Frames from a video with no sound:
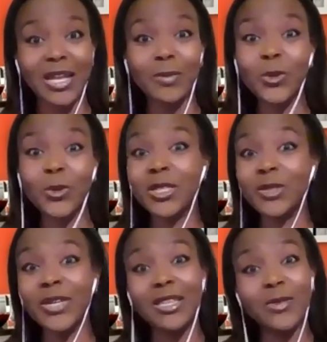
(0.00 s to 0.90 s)
that I
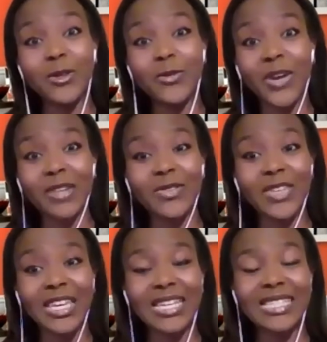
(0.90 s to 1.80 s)
boarded with over the five
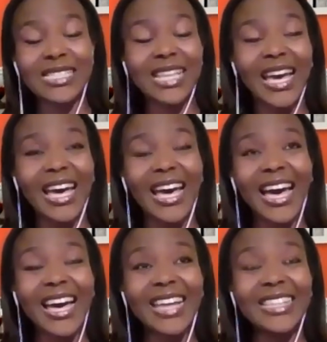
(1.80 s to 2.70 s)
years
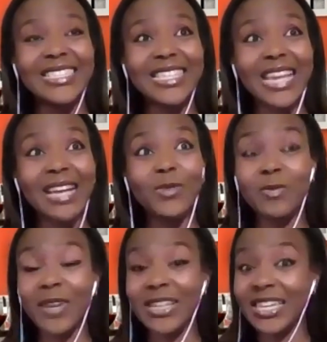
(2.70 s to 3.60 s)
and, and
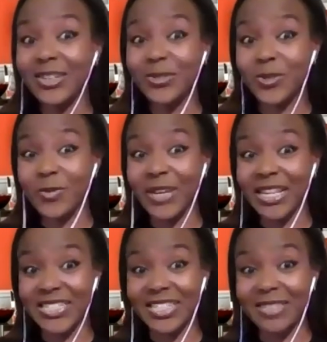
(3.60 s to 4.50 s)
with my year group,
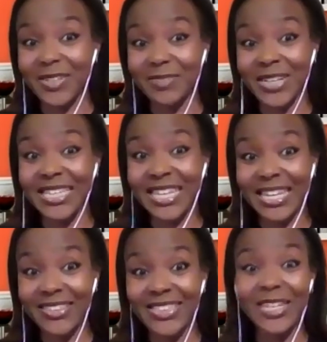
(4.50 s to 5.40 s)
actually, my, my
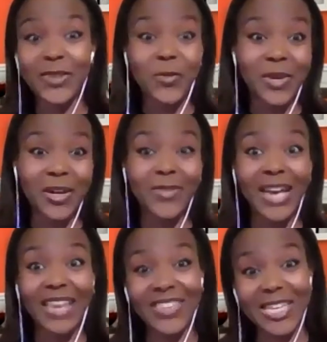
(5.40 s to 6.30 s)
year and the year above
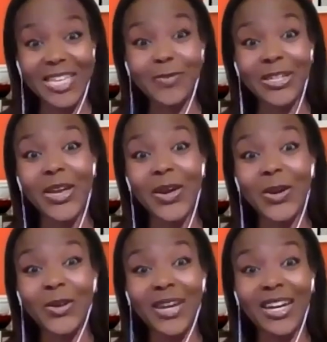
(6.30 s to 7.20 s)
and the year
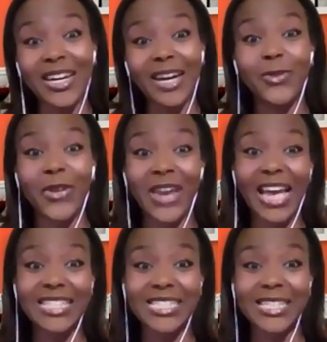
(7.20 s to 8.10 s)
below I have a very
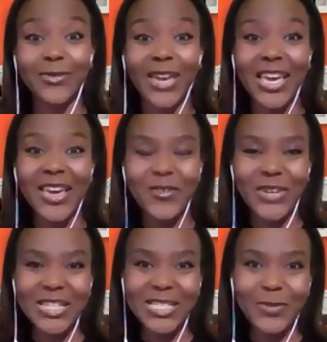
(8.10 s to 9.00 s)
active
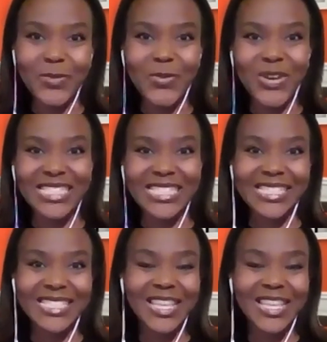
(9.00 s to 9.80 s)
Facebook presence.